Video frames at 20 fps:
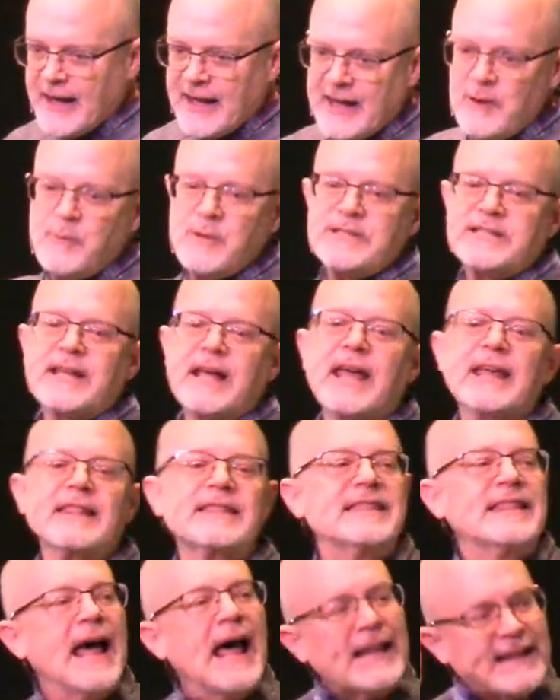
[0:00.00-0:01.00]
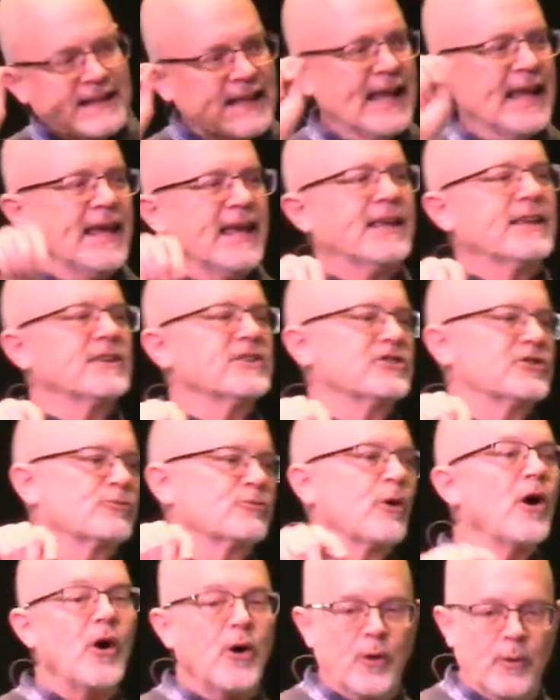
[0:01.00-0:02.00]
he would take that king's
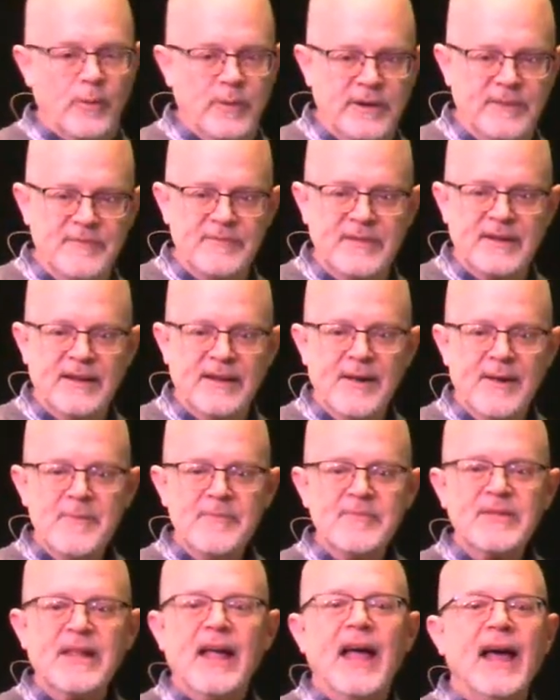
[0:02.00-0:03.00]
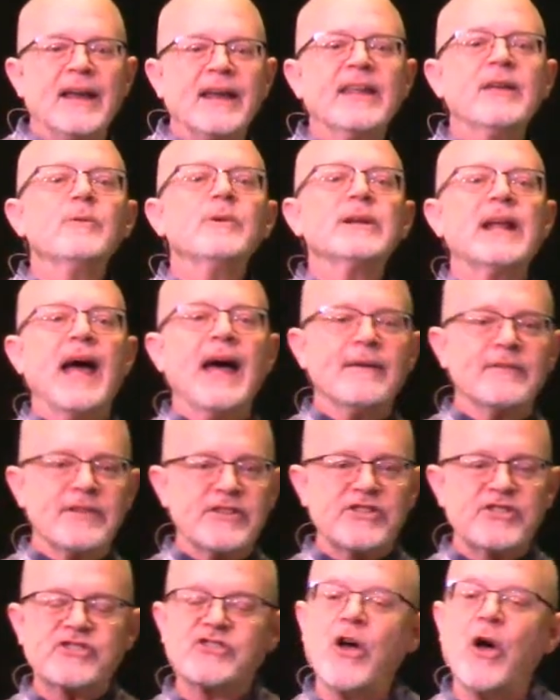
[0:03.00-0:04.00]
robe and he would have
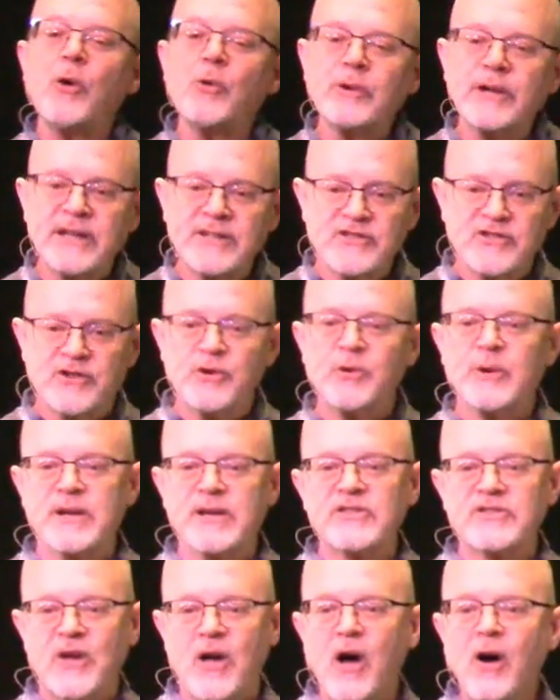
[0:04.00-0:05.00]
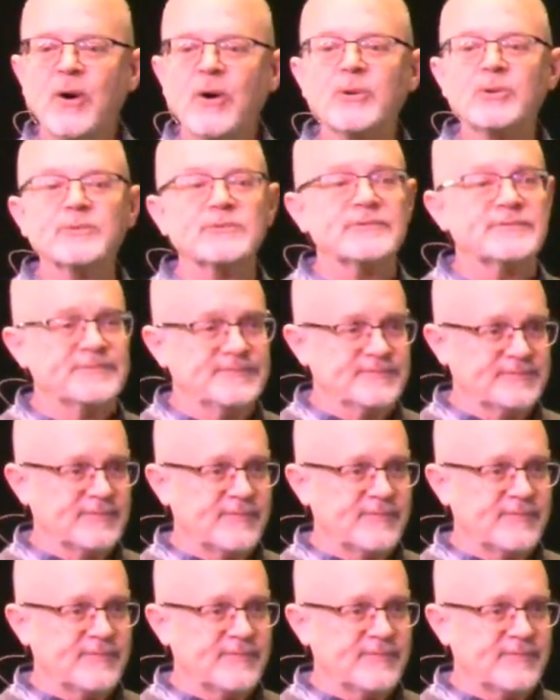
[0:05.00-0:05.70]
it sewn into his own.